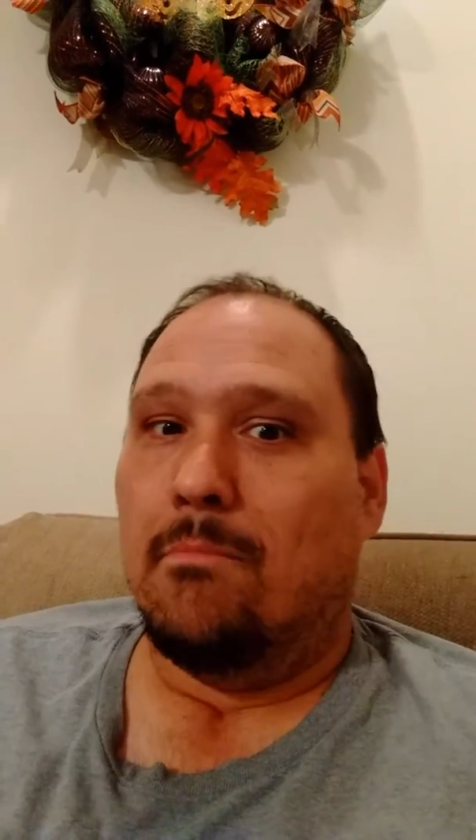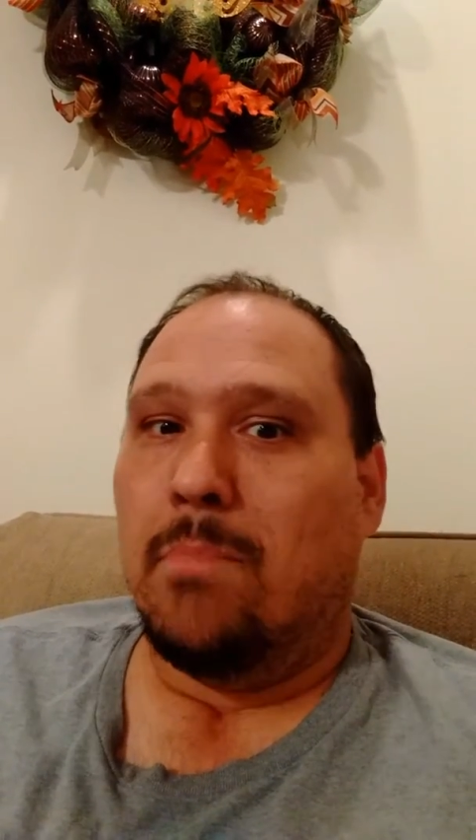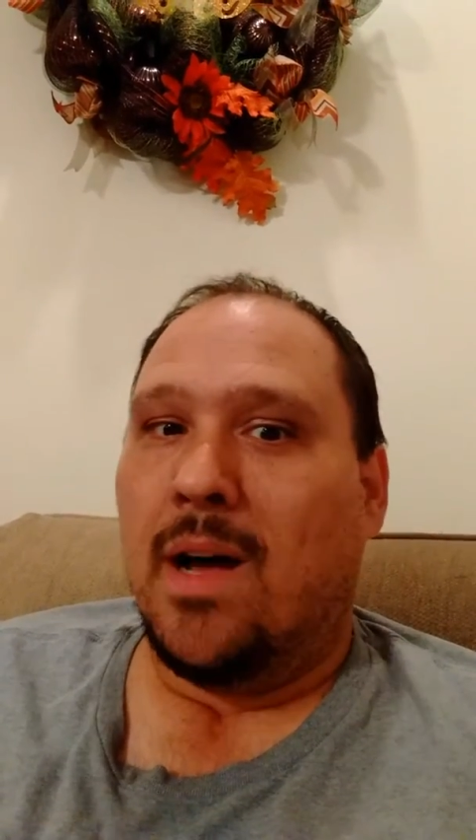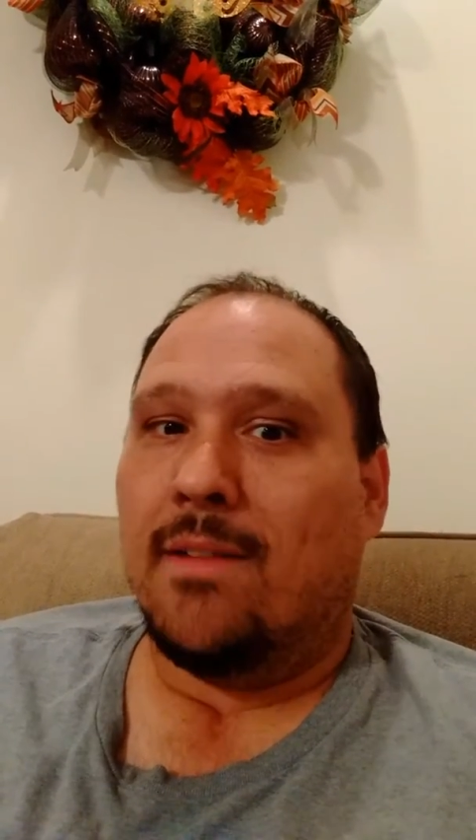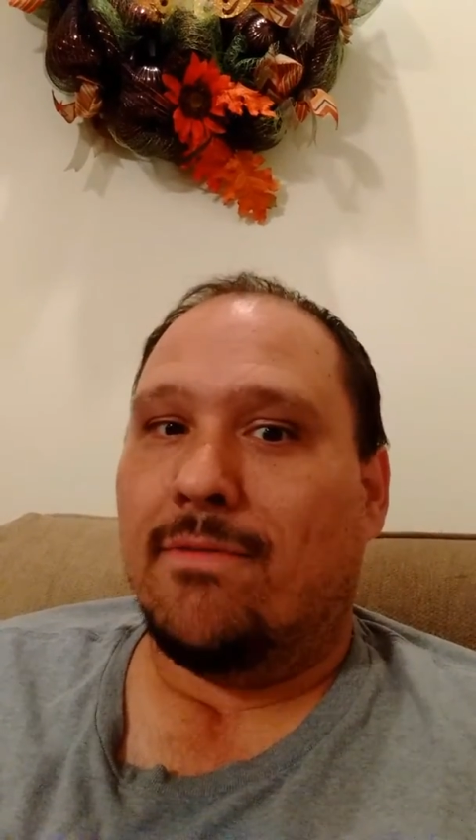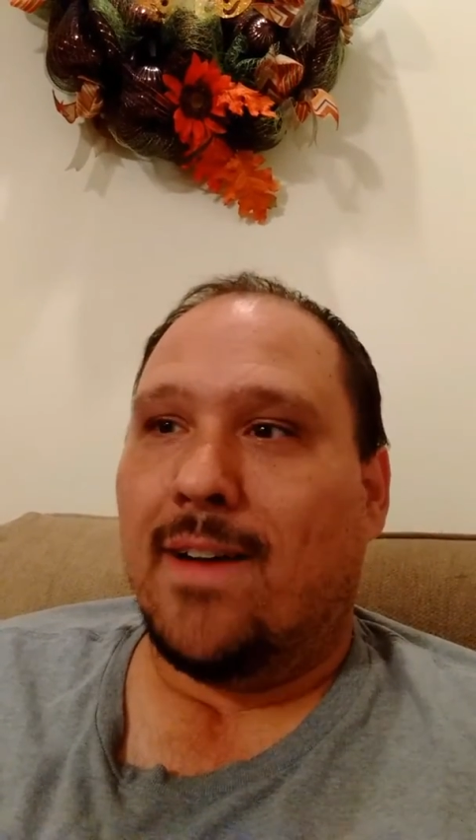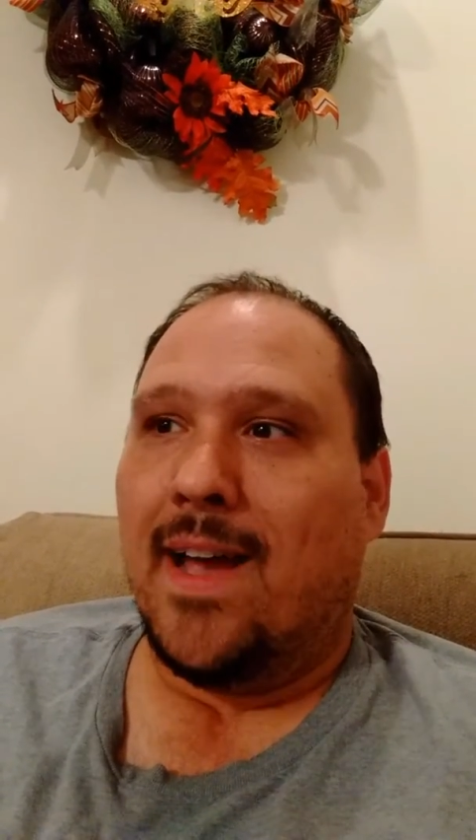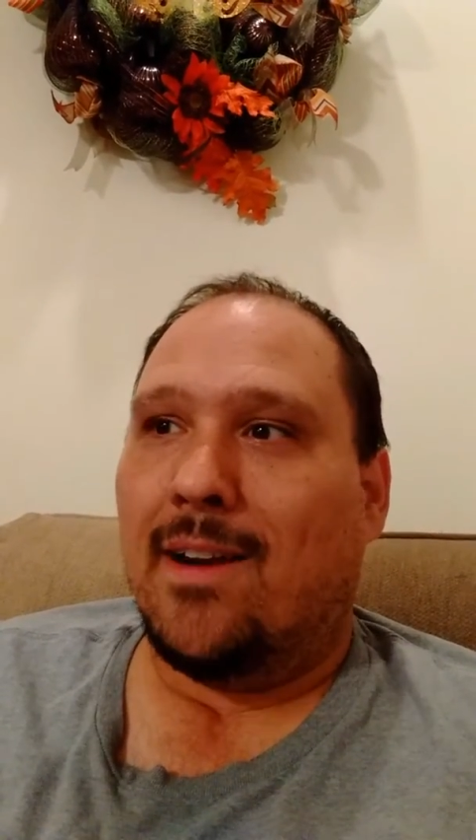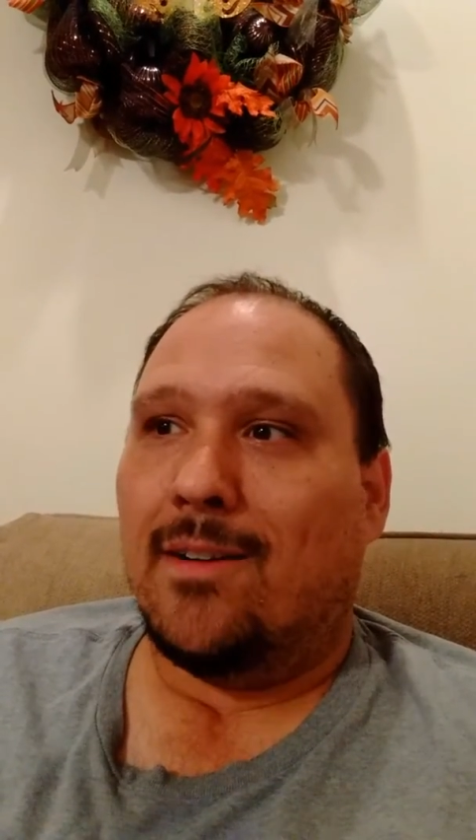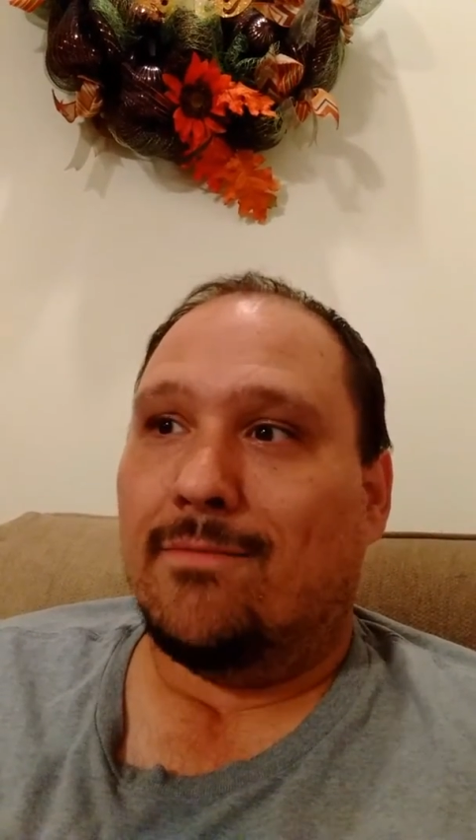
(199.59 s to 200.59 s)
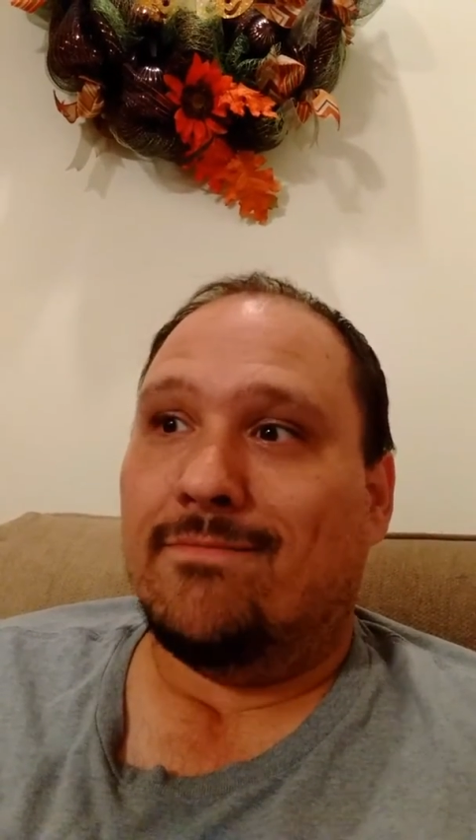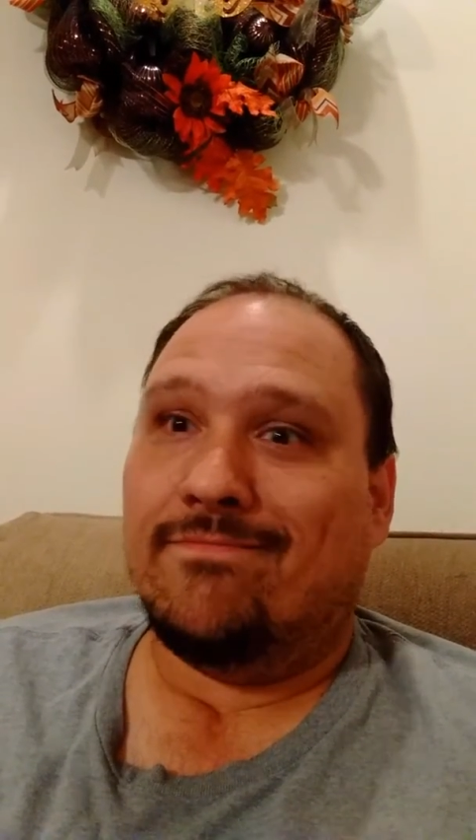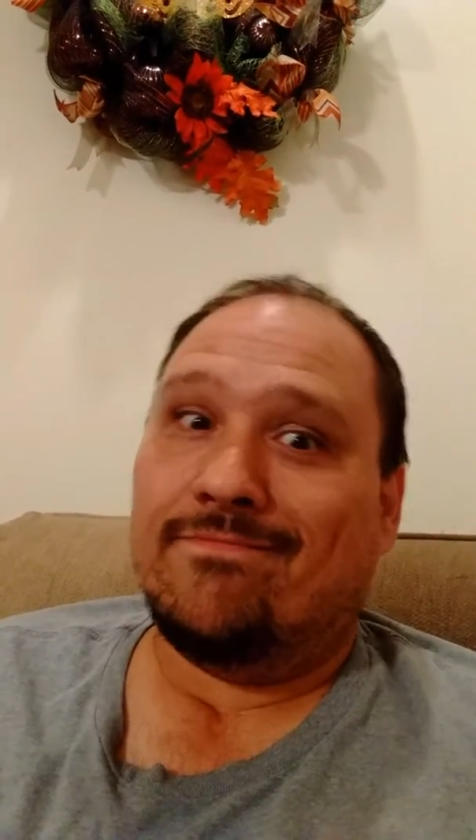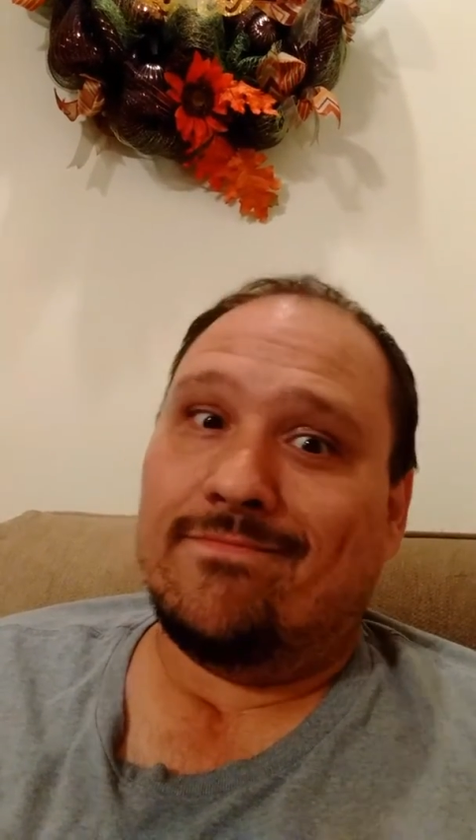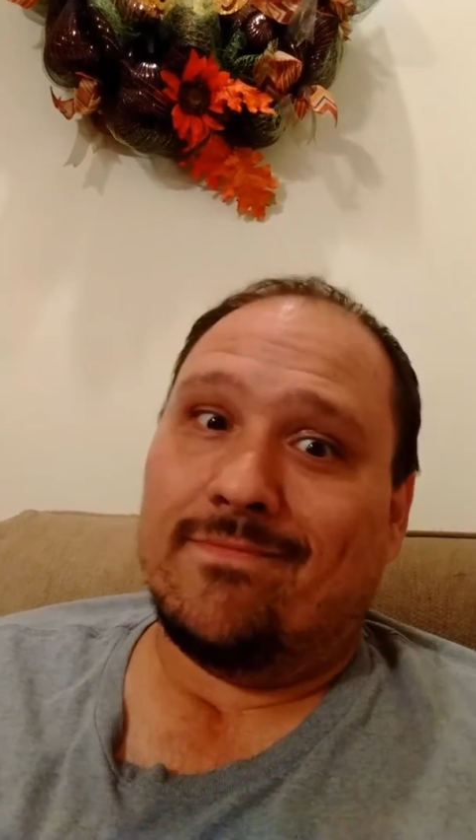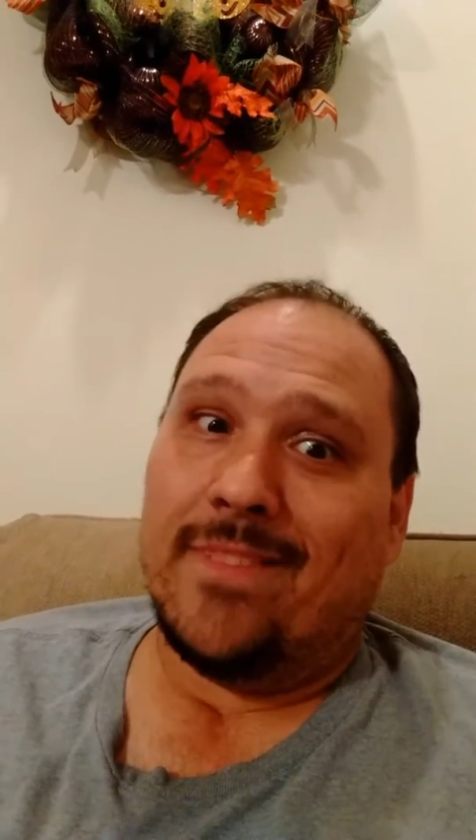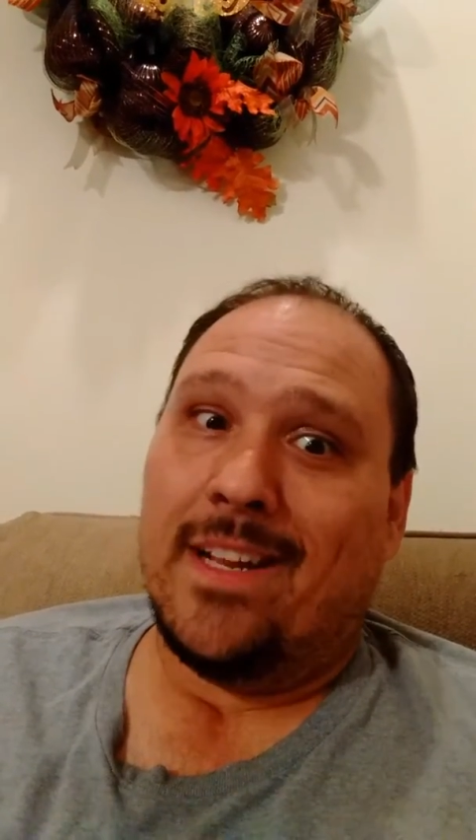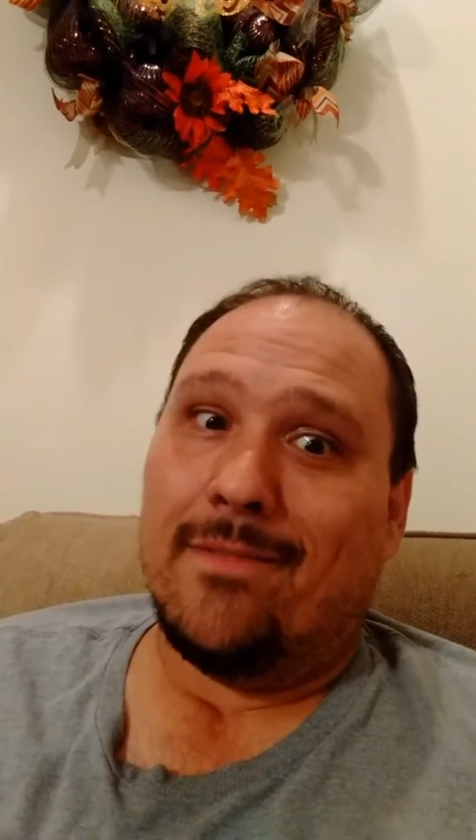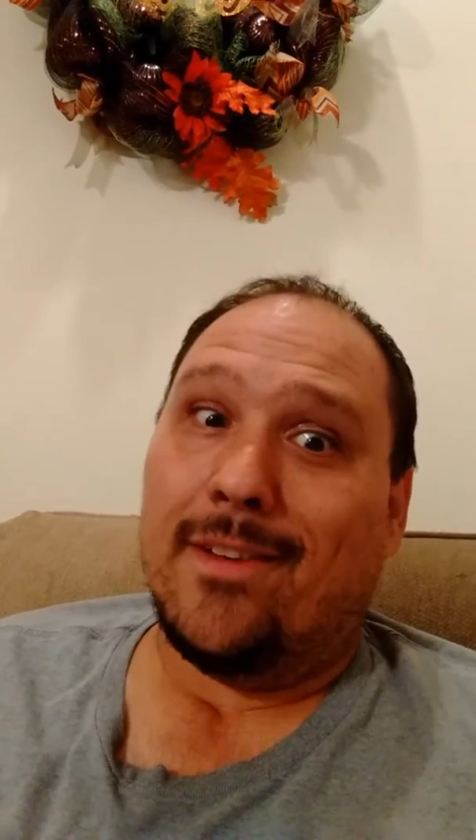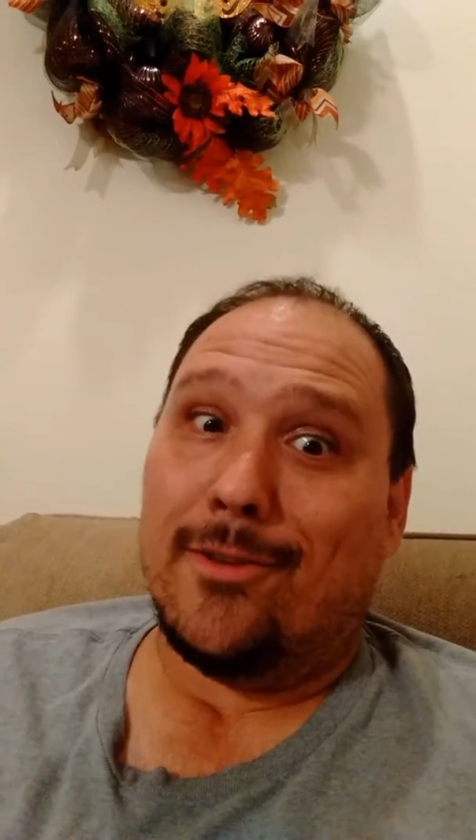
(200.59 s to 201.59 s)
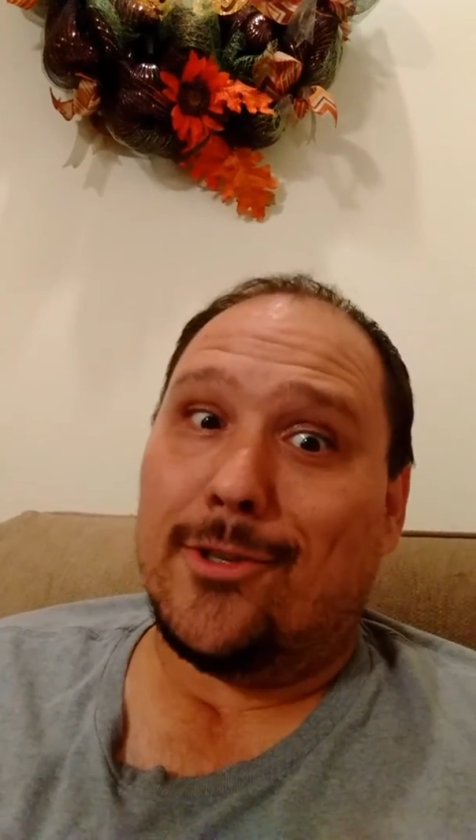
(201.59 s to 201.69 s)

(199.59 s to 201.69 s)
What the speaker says: bonfire of NFL